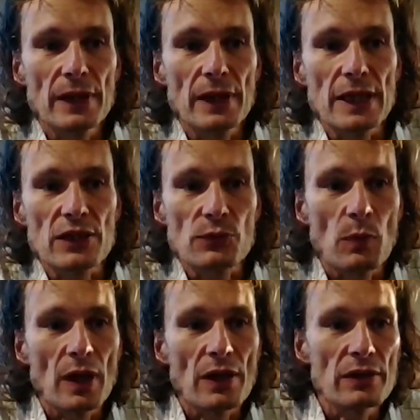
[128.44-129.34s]
Each
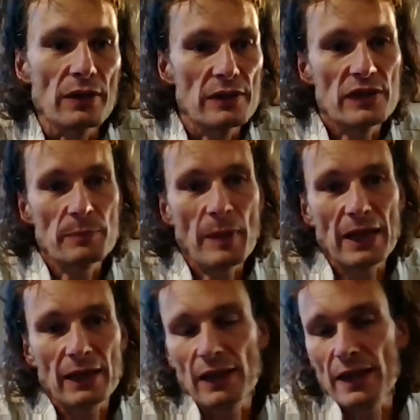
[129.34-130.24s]
one
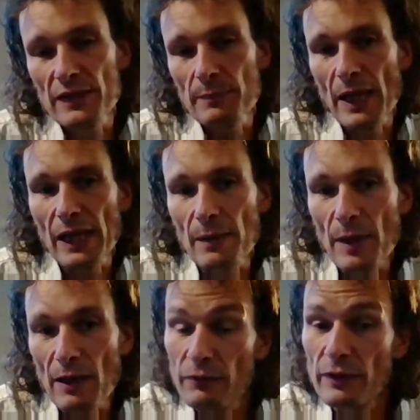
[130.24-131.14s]
clear spanning
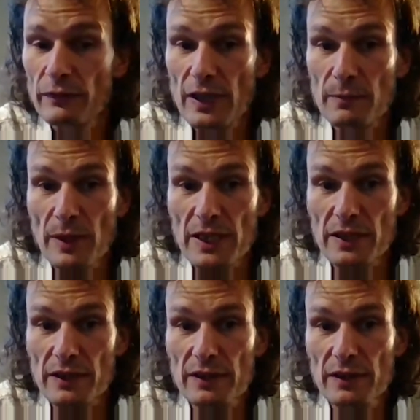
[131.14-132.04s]
about 15
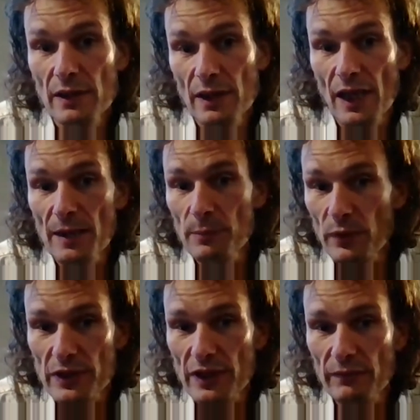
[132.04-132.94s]
meters,
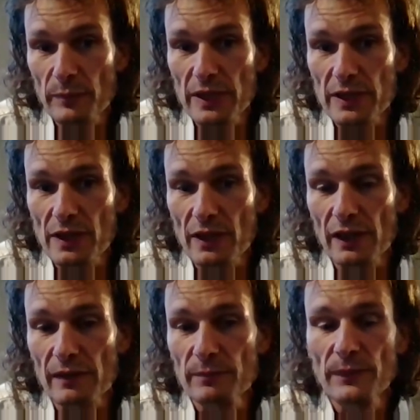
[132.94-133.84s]
8.7 meters high.